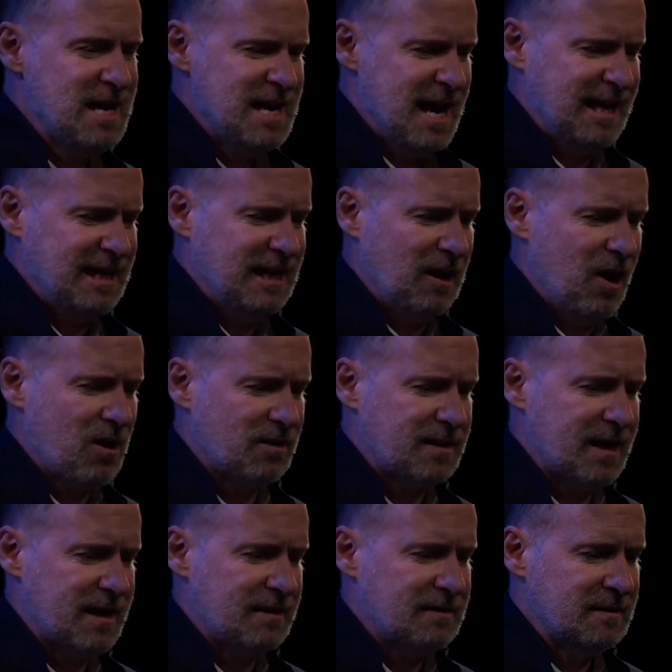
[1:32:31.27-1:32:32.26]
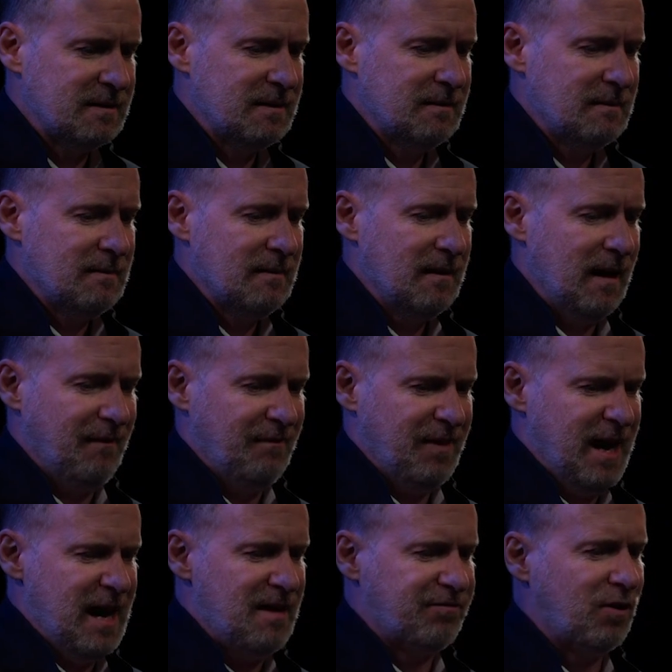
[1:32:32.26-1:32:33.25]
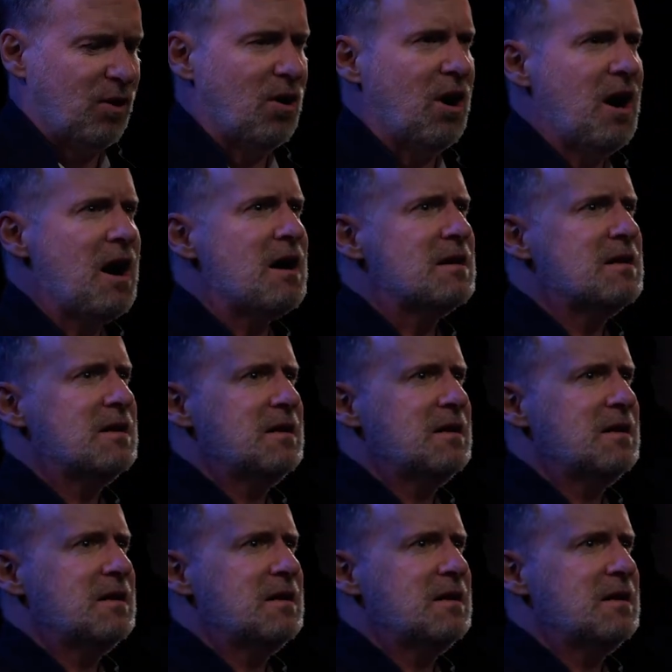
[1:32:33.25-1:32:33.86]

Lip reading: any longer. And therefore,"